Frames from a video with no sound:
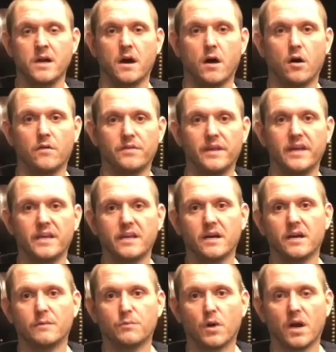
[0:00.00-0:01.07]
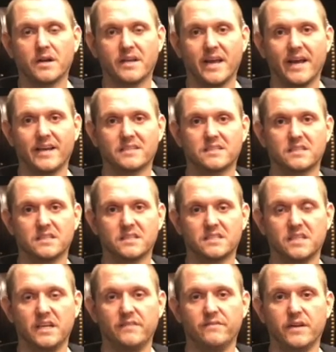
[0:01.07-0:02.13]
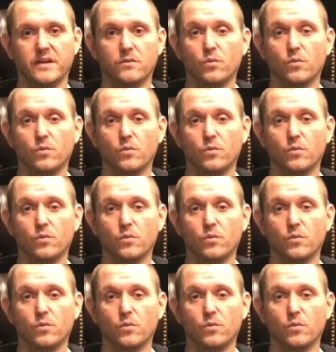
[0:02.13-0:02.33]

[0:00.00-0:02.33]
on the broadcast this evening.